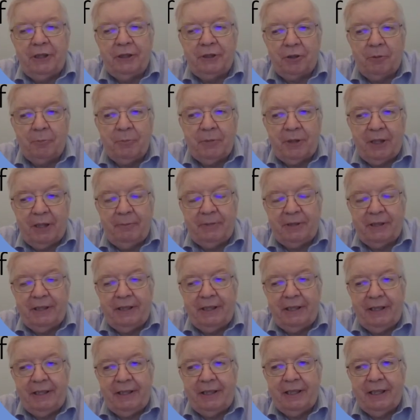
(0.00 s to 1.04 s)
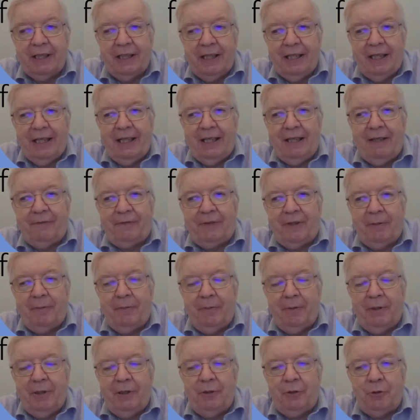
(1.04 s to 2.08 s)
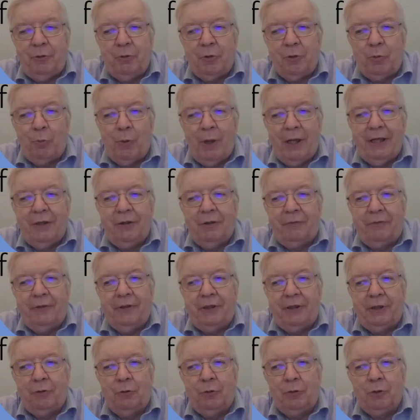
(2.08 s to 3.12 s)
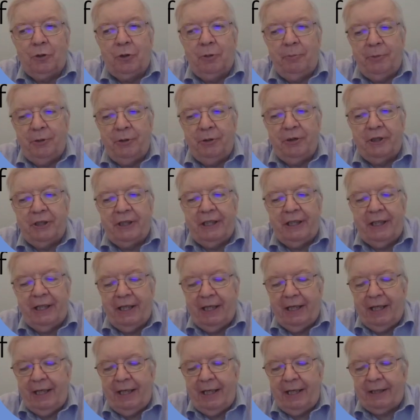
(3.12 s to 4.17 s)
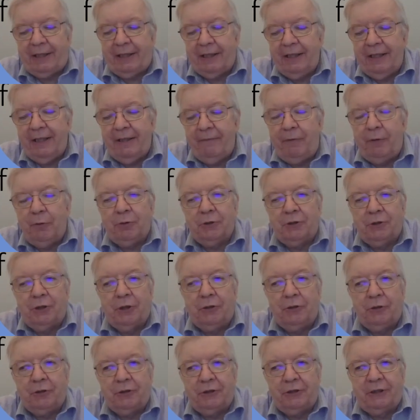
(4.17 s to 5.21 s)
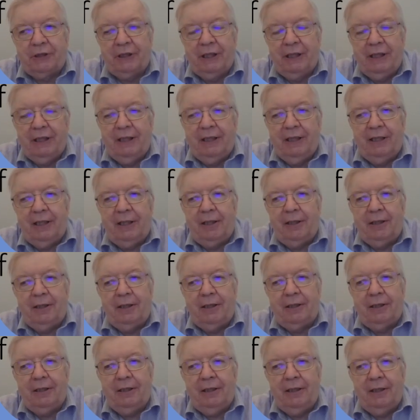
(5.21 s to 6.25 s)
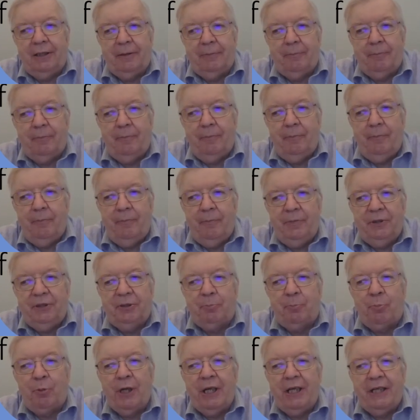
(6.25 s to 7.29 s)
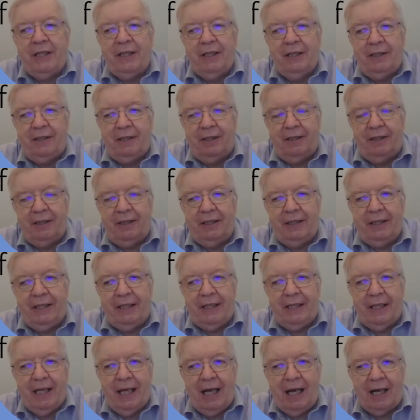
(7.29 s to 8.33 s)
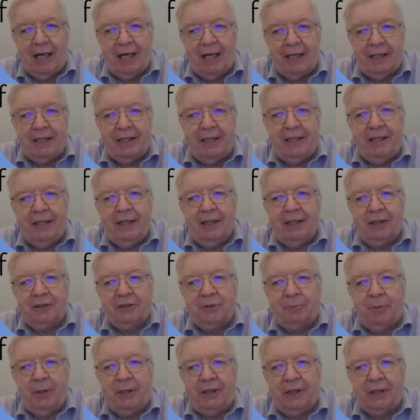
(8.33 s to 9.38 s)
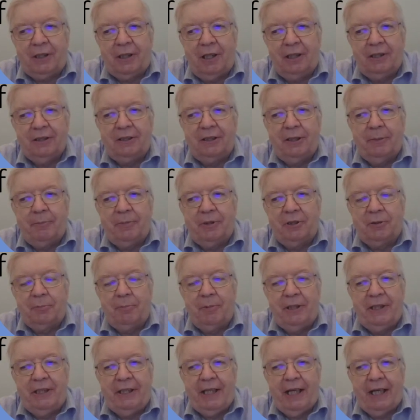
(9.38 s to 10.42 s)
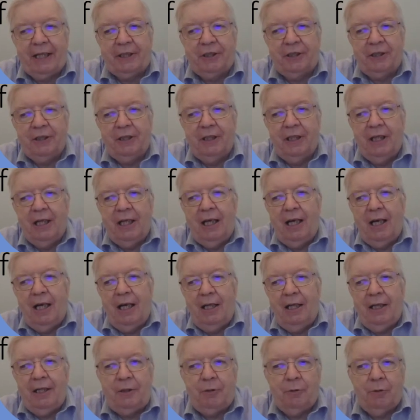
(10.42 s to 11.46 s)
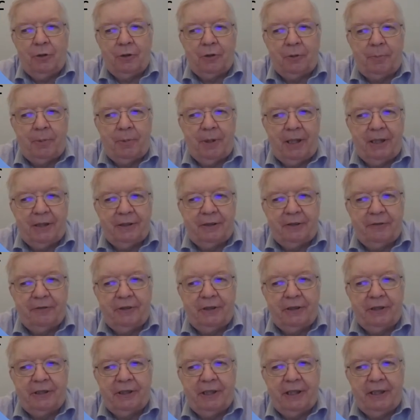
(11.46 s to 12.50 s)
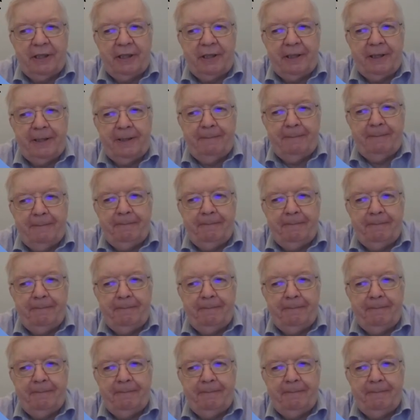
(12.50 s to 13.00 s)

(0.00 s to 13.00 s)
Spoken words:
And sometimes, indeed, if they do it well enough in their own community, it can influence others and spread the idea or spread the concept or spread the action into other parts of society.